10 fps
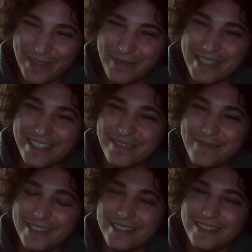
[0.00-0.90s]
about me,
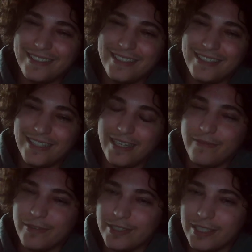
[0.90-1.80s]
but I've
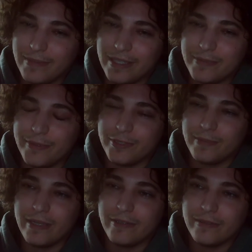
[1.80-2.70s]
learned something about spiritual
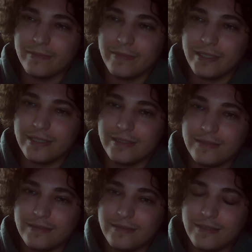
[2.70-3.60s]
power by,
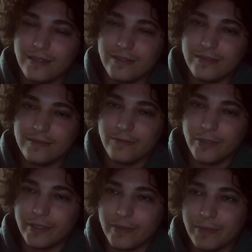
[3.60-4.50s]
I don't know,
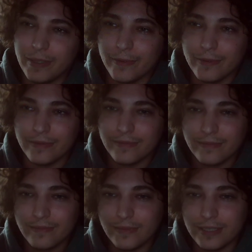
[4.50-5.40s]
working with people,
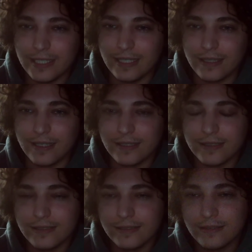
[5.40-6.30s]
seeing things.